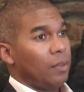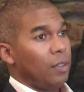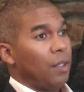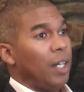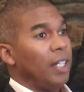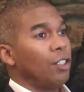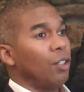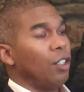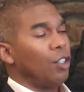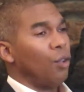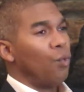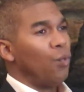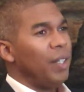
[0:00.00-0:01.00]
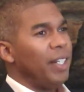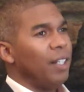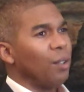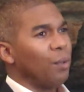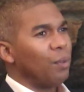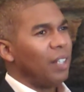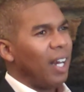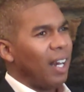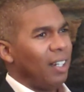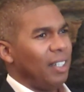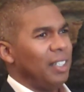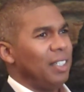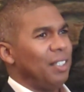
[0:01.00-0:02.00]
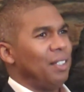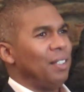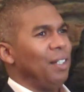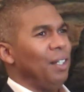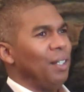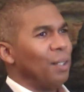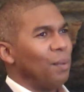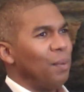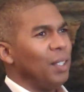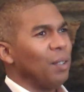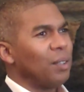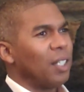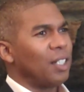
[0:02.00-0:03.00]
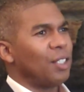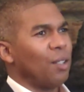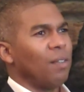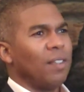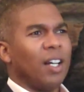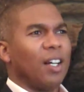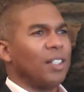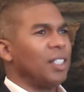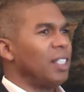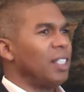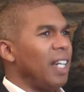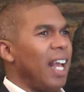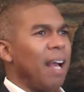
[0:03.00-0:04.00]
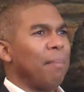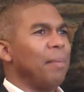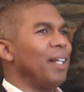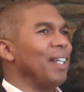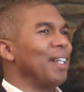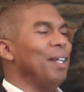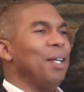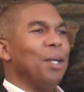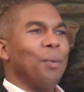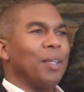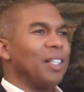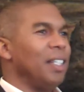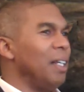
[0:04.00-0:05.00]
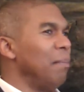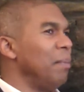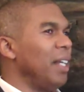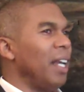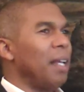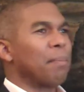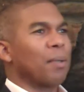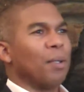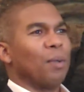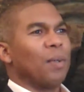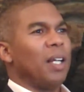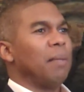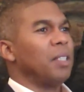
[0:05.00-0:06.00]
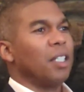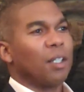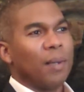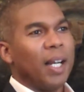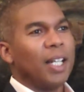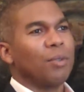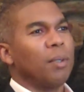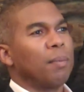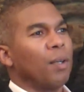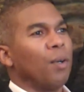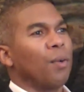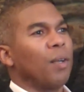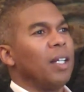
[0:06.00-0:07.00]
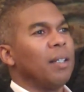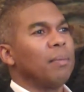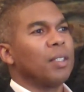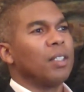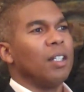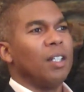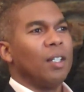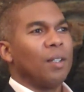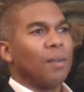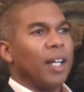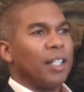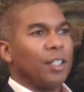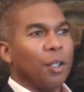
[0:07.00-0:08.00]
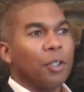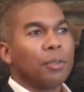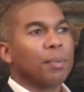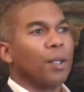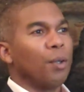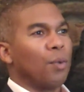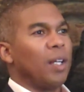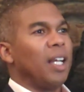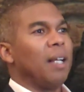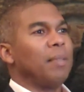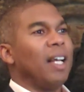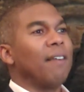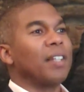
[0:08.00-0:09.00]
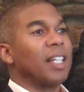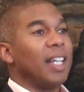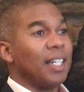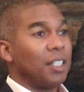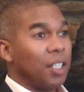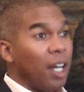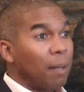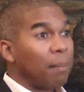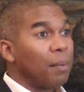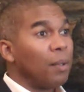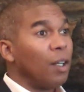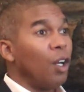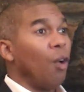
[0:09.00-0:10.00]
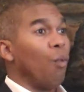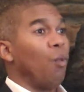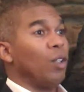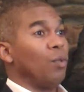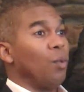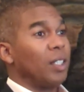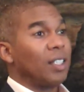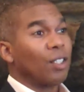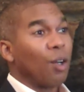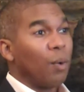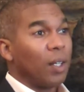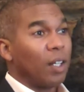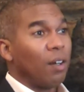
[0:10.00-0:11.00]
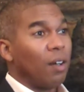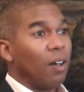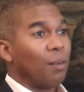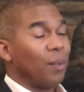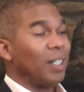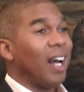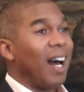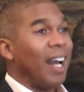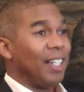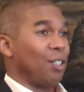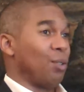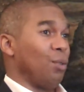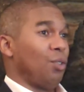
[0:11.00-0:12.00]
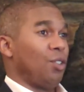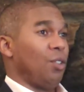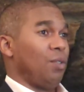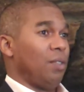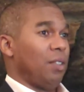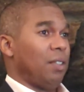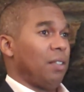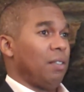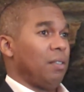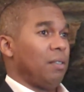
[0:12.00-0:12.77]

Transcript: All right, so that the real knowledge, the real touchstone of knowledge happening with the MBA programs and the graduate programs, right? Those programs have to catch up with what's going on with high school students.